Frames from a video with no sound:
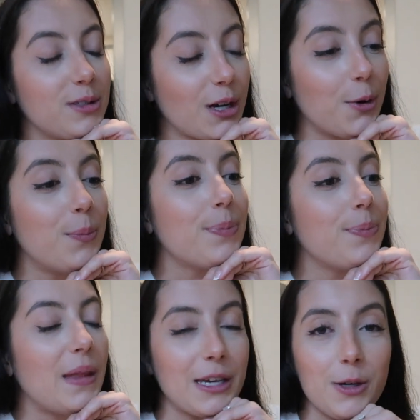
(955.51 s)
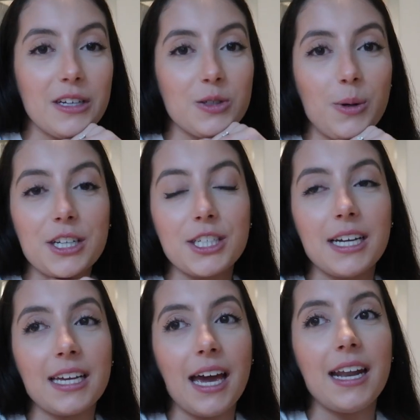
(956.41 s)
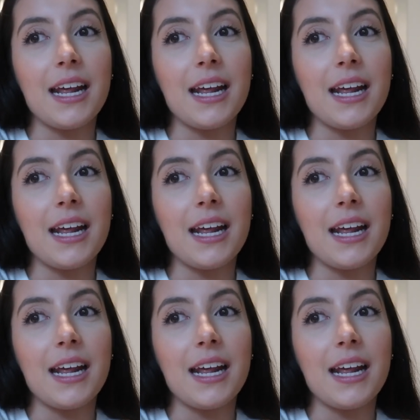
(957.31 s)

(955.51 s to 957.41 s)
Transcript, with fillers: So thank you guys for watching again.